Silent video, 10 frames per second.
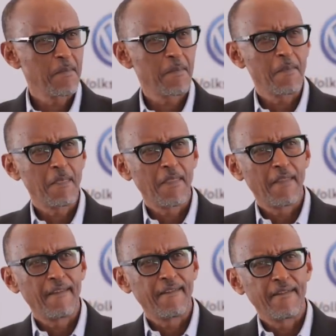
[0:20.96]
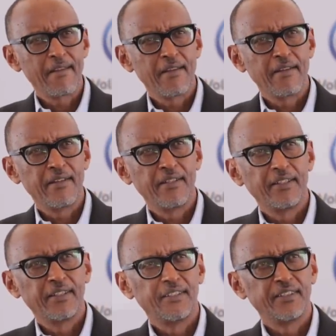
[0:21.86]

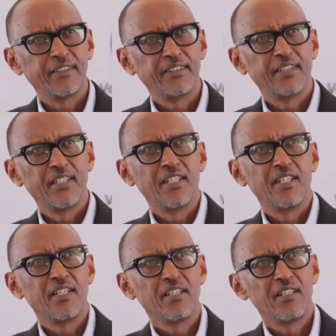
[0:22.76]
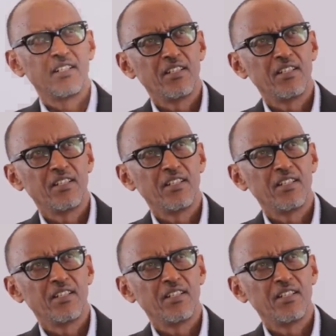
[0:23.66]
(silence)